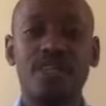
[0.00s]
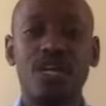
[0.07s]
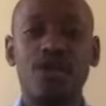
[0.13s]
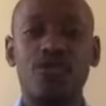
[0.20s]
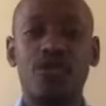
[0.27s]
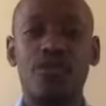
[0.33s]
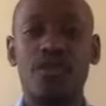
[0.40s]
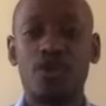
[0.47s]

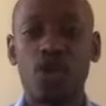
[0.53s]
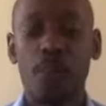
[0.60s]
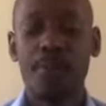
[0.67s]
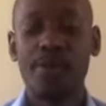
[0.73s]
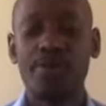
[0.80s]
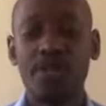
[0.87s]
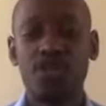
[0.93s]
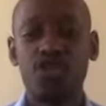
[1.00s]
from the
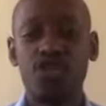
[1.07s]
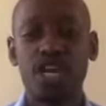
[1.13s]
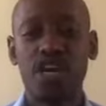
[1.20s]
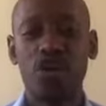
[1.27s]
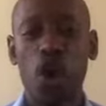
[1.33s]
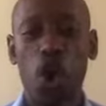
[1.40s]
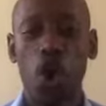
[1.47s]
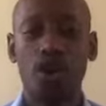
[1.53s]
topic that you
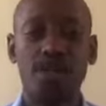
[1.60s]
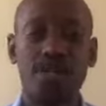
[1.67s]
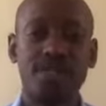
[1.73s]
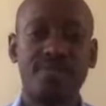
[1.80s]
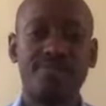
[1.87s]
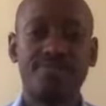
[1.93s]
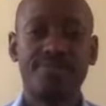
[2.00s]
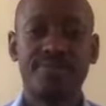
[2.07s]
shared on
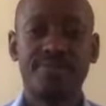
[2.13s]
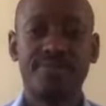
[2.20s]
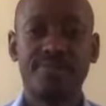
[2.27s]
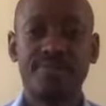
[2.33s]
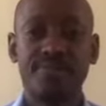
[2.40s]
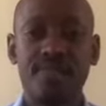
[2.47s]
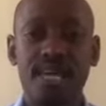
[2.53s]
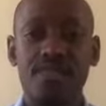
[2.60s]

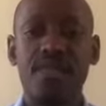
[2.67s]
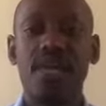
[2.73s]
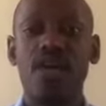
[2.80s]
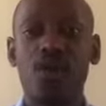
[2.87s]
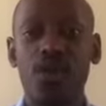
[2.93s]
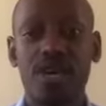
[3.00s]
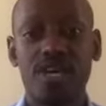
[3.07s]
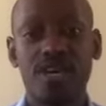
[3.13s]
the other
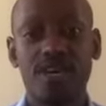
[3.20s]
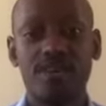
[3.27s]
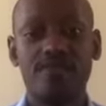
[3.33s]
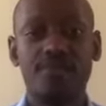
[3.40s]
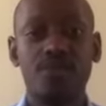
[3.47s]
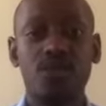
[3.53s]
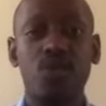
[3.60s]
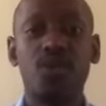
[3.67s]
week,
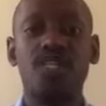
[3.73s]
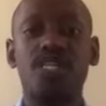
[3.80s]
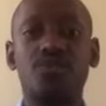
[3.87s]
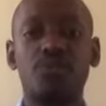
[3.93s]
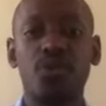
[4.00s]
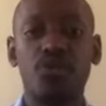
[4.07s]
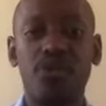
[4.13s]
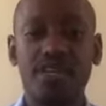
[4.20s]
which is
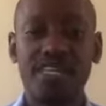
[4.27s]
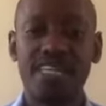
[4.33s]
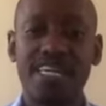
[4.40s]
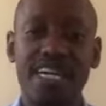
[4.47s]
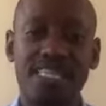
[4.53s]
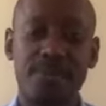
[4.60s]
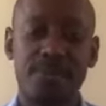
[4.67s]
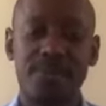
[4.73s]
bull fattening
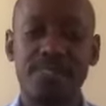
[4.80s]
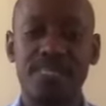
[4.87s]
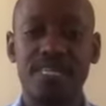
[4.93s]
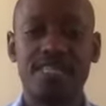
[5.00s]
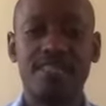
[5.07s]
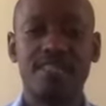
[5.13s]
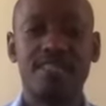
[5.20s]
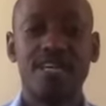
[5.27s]
as a
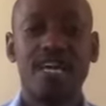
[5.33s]
business?